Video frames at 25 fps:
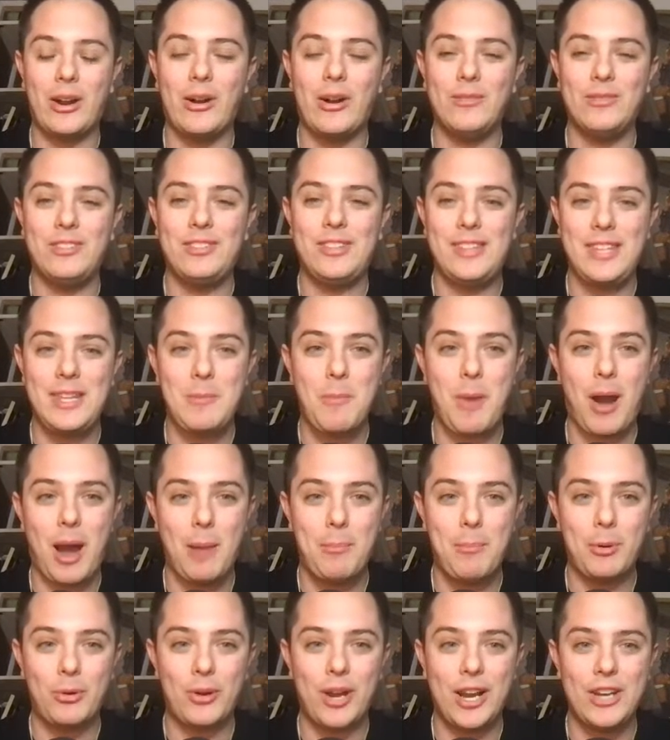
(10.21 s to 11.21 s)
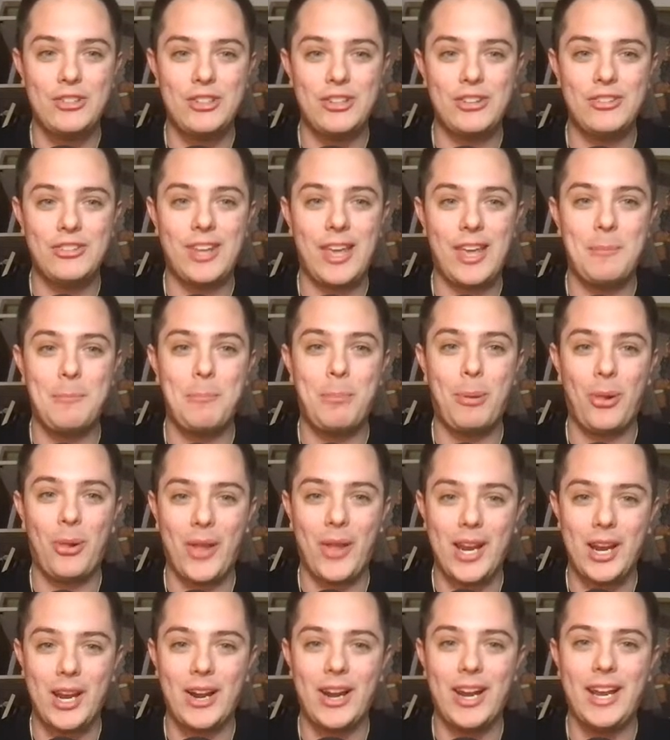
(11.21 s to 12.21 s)
of team operations and
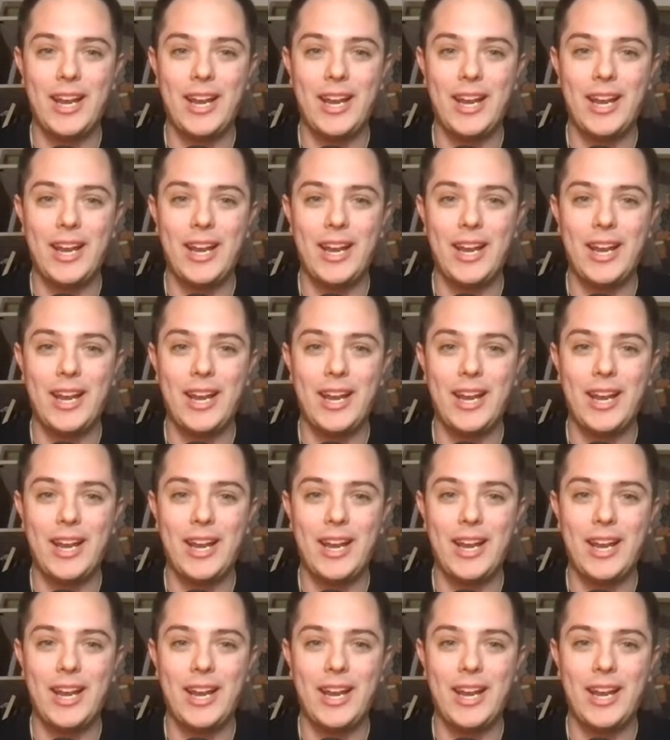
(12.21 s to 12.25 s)
player